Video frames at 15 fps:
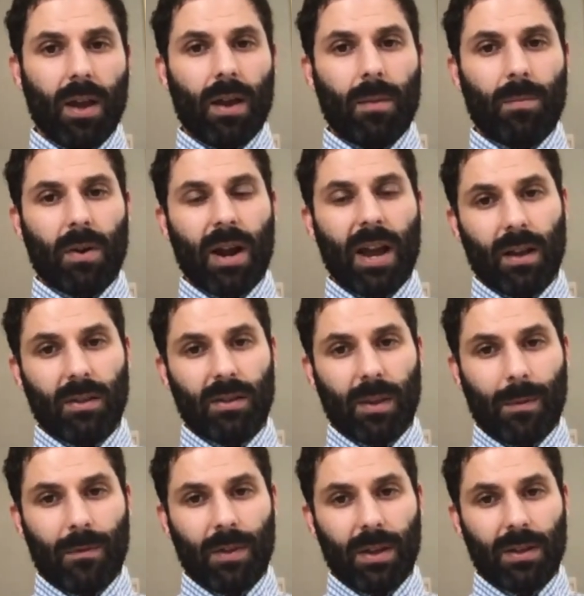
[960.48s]
Perhaps some
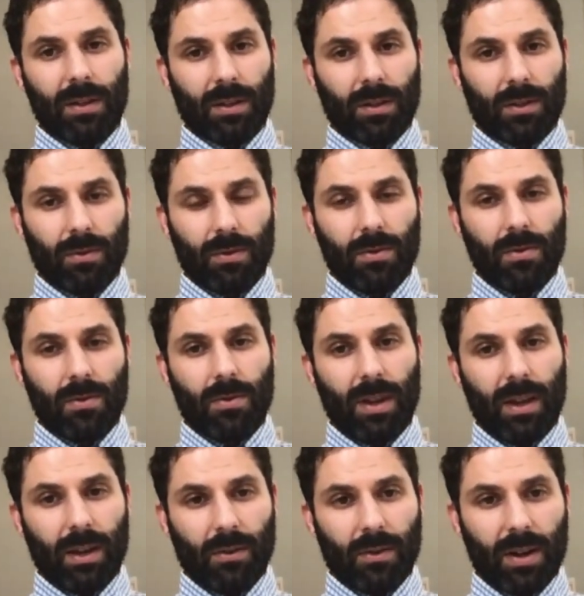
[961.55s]
of this is a true
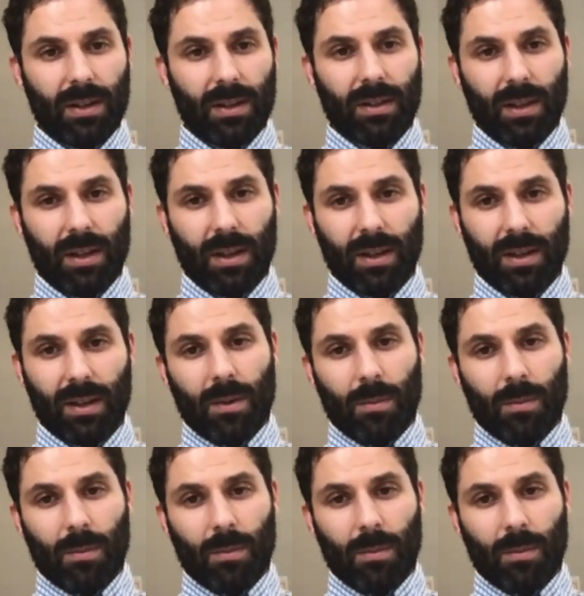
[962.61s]
increase in